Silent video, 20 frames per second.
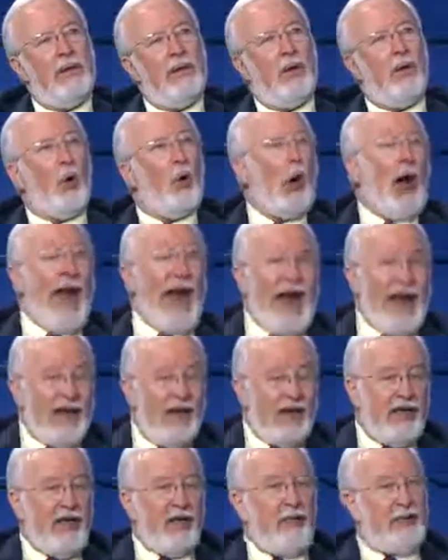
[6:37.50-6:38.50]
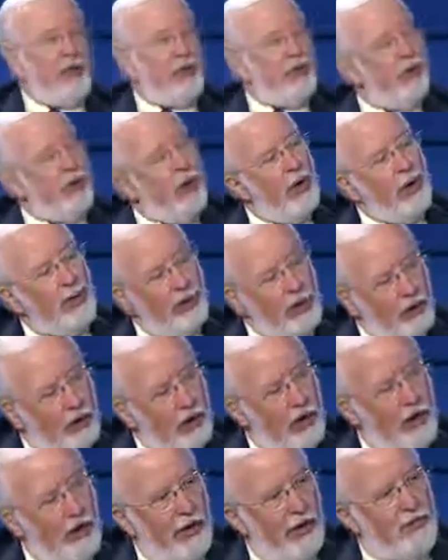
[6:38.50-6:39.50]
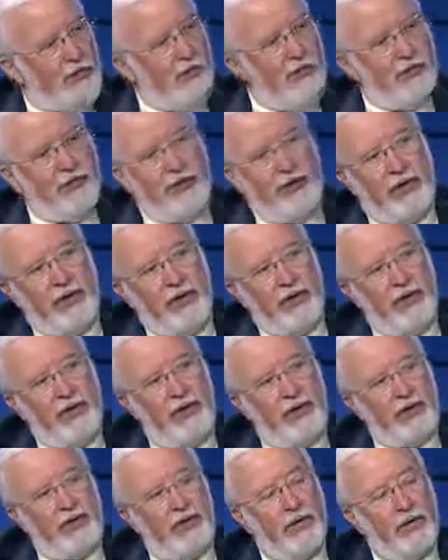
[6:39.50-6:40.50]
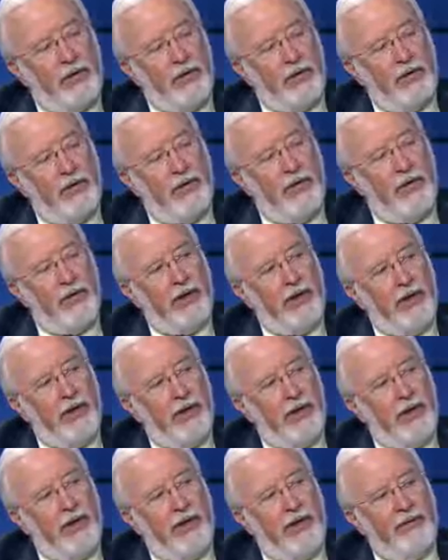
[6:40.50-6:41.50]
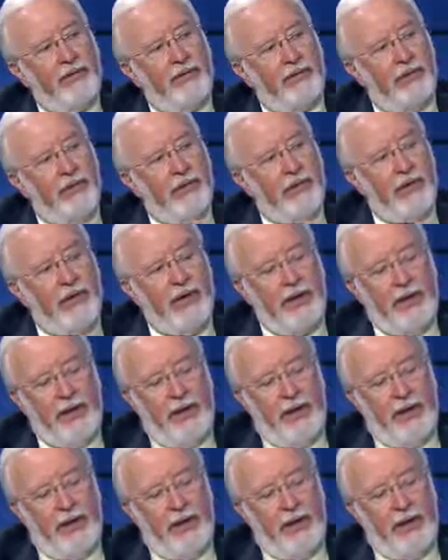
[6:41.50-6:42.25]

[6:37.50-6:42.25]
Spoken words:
or an image on cloth in the same way that's on the shroud, it would have to be